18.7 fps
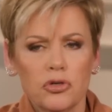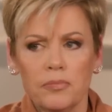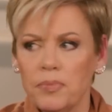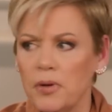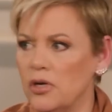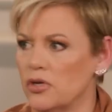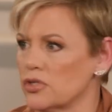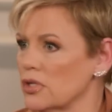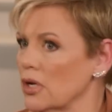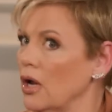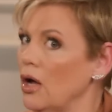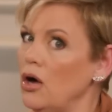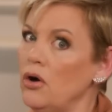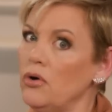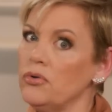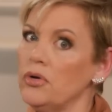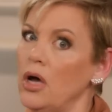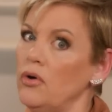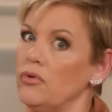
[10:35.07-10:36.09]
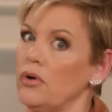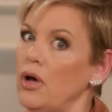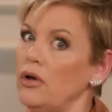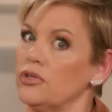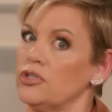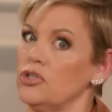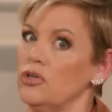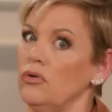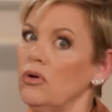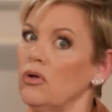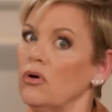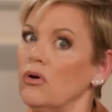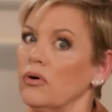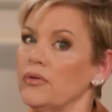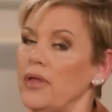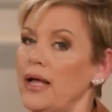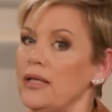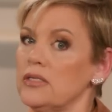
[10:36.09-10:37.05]
And Peter said, oh, no, not you,
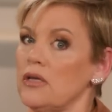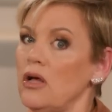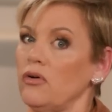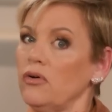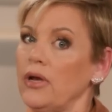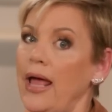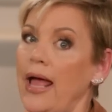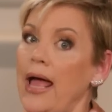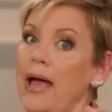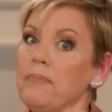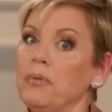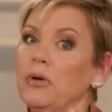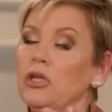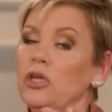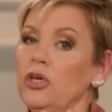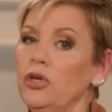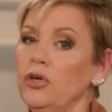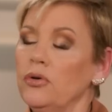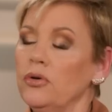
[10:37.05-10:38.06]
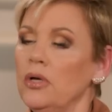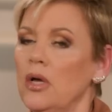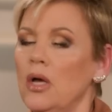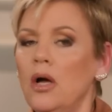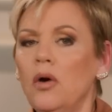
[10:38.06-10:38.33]
Lord. That's not going to happen to you.